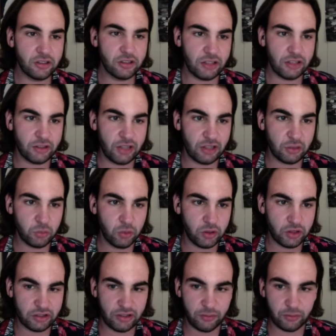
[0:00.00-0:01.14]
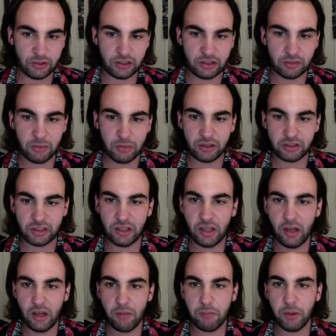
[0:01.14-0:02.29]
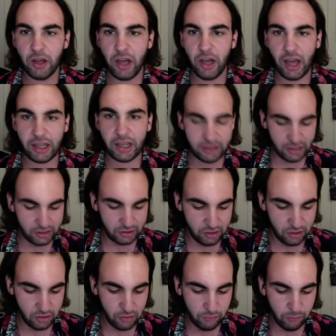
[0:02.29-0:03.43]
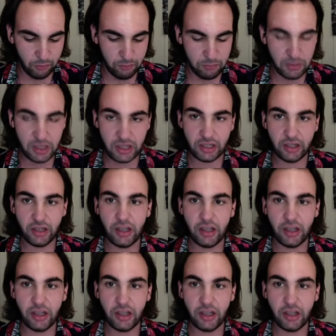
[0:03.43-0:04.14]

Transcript: That's one that definitely gets mentioned. But I think for me,